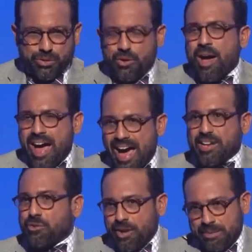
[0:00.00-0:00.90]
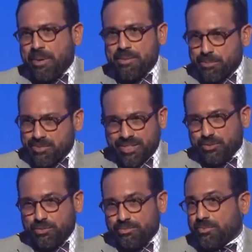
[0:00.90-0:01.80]
You know, I grade papers
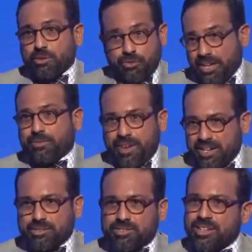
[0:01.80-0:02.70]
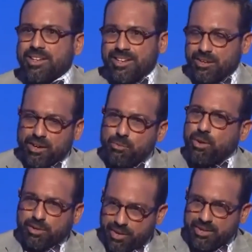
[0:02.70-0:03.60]
and correct finals. You know, I don't
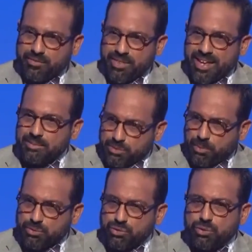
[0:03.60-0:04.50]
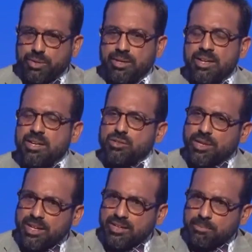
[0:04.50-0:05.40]
want credit for that. I'm supposed to do it. So
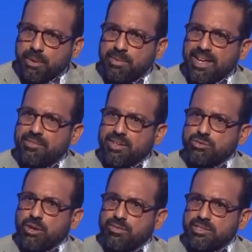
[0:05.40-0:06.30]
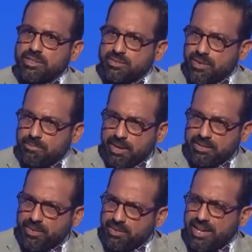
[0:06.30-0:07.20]
I think the public advocate's office, by
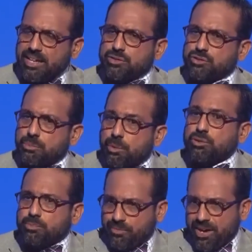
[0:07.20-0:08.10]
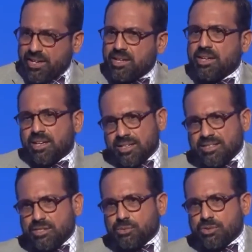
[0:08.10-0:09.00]
its very nature, is supposed to provide
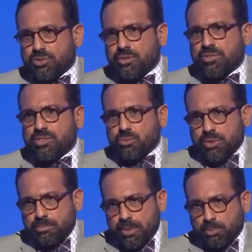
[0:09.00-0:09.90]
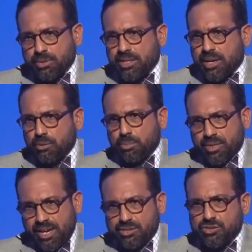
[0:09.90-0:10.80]
constituent services when people need help with
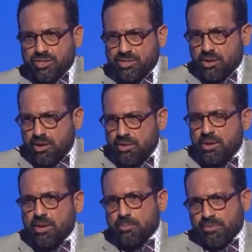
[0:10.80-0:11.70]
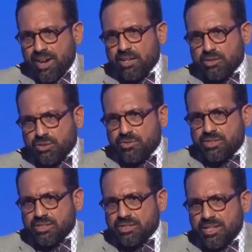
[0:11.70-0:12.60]
agencies that aren't providing the
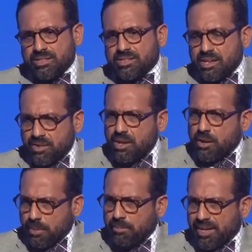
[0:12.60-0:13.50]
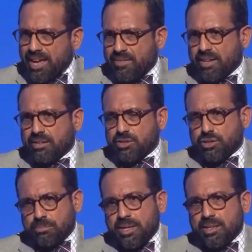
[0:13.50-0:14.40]
services necessary. Public advocate
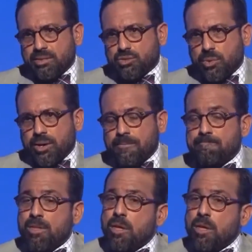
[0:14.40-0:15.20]
should be there as well.